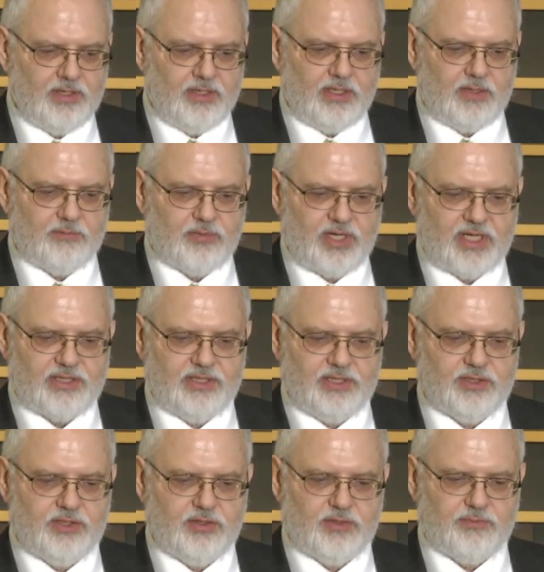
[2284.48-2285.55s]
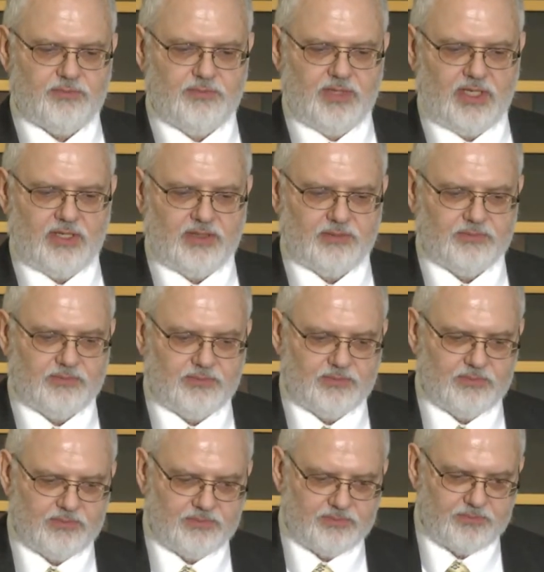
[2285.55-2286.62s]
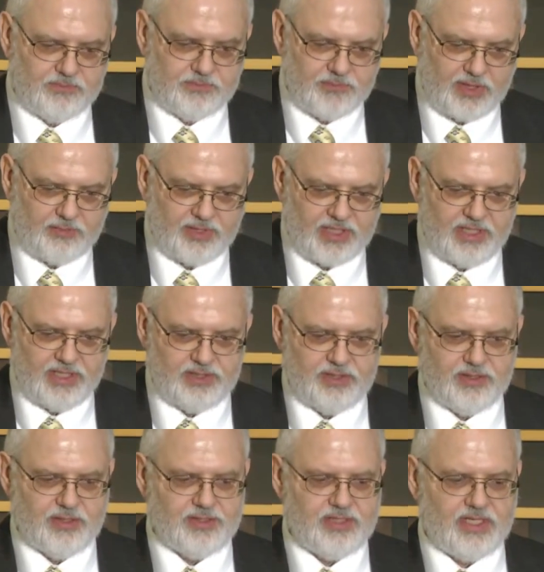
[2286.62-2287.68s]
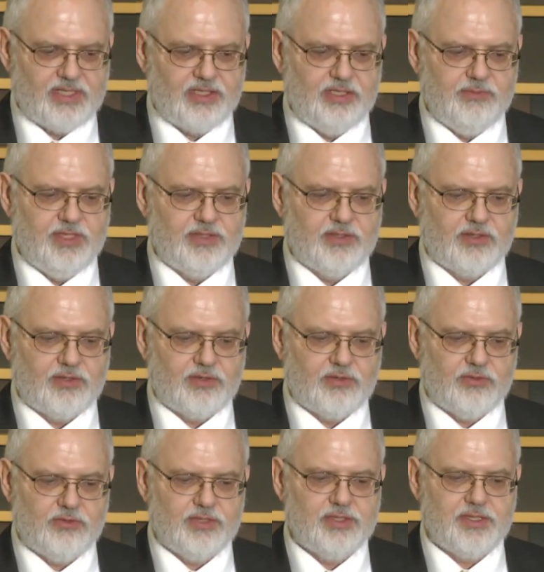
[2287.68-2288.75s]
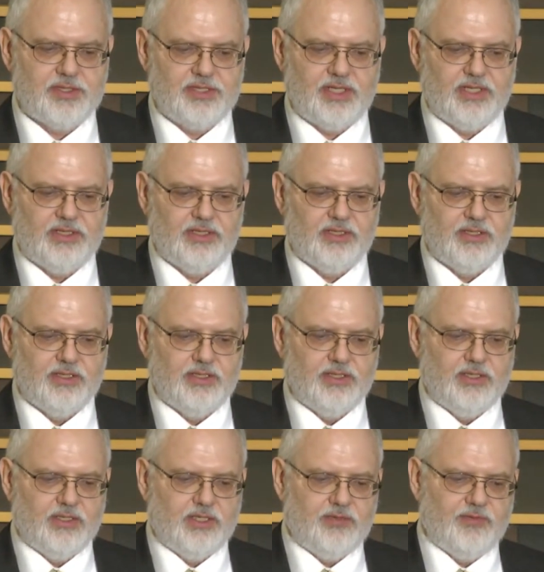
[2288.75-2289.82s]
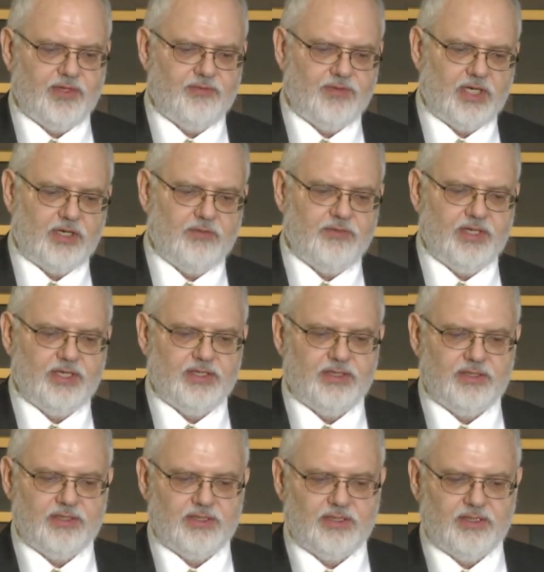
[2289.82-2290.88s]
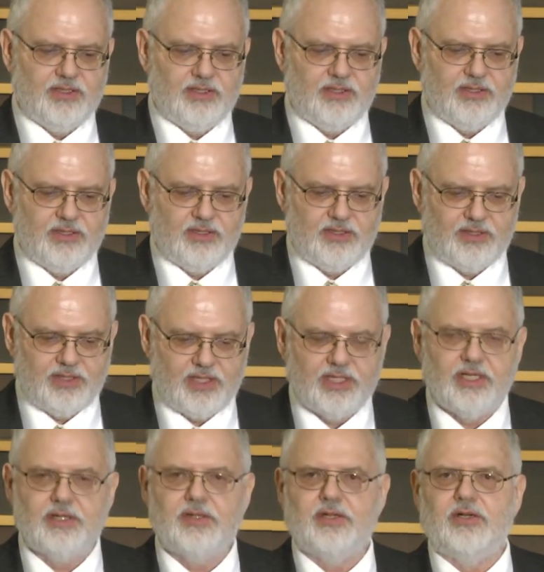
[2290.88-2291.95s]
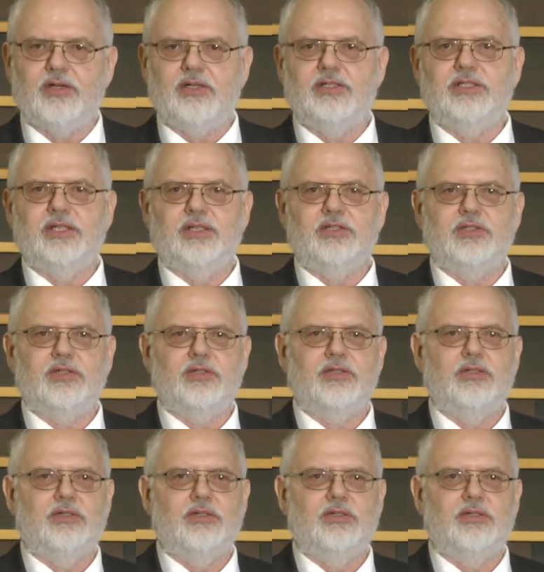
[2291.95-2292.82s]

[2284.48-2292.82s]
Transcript: And practitioner publications document the current state of evolving IS architecture.